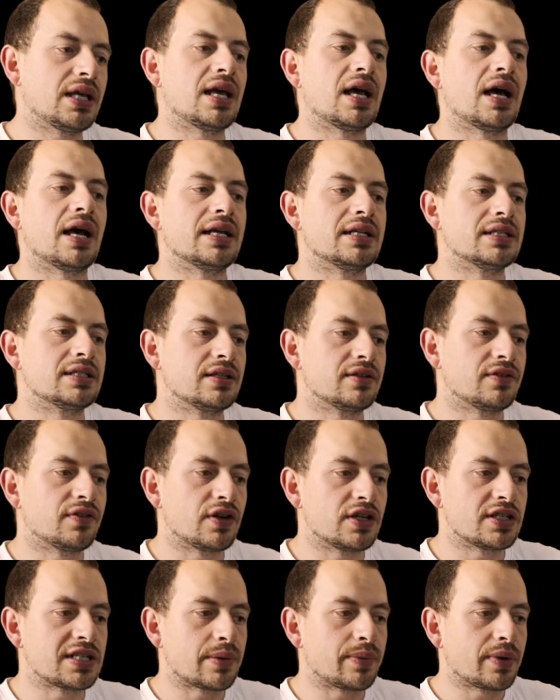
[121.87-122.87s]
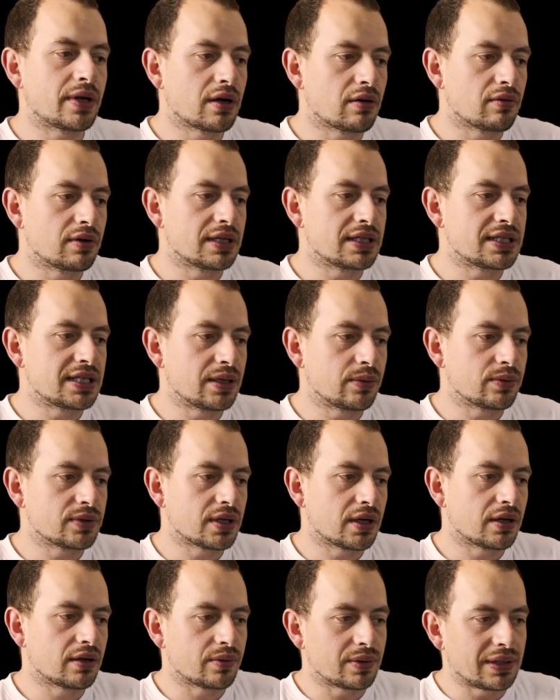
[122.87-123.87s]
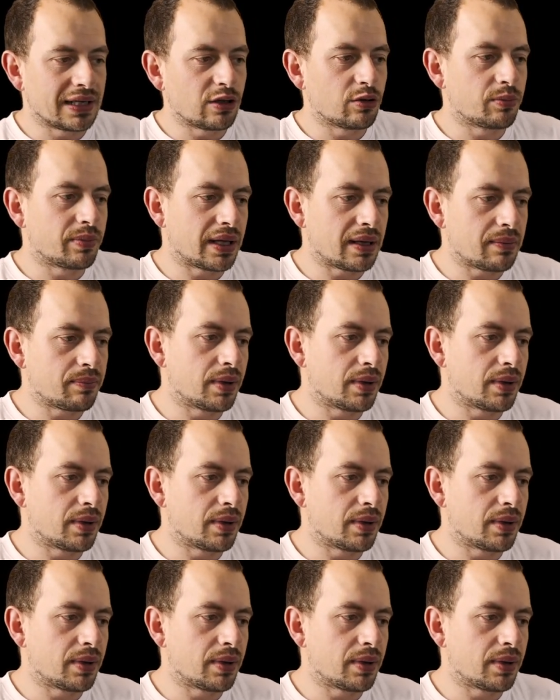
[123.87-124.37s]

cut into the fringe there. We can't really see what's going on a little bit,